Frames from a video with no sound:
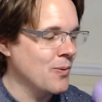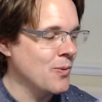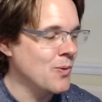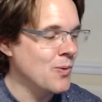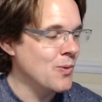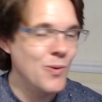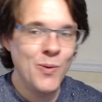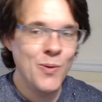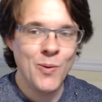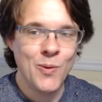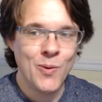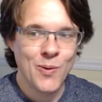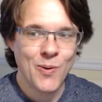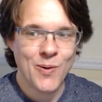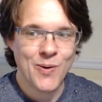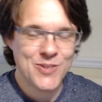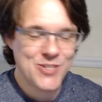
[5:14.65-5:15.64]
Ooh,
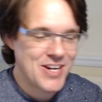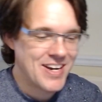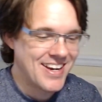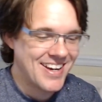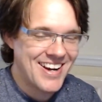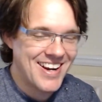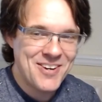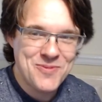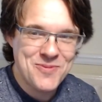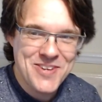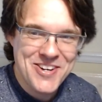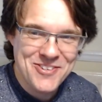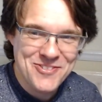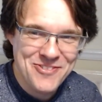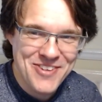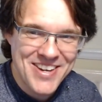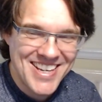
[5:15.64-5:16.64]
check it out. We
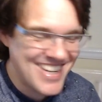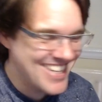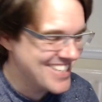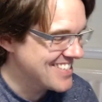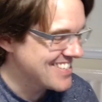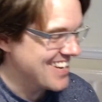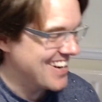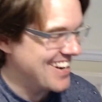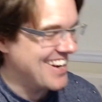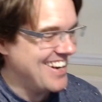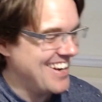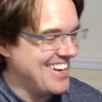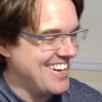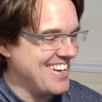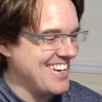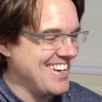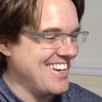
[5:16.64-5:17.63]
got feelies.
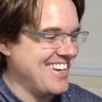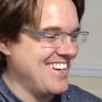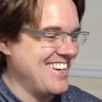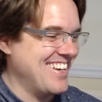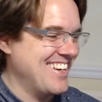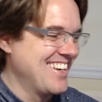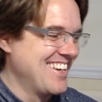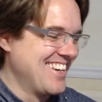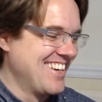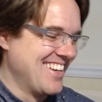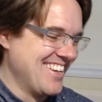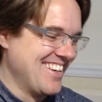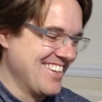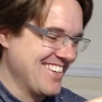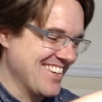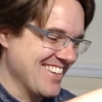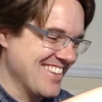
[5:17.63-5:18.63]

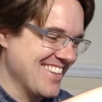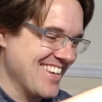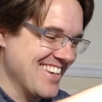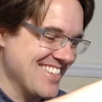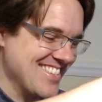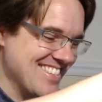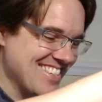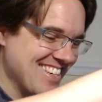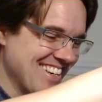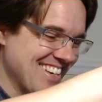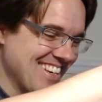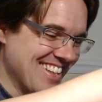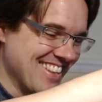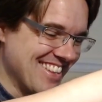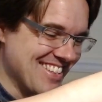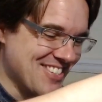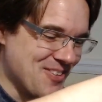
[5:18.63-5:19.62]
Look at this.
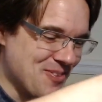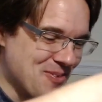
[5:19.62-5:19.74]
There's a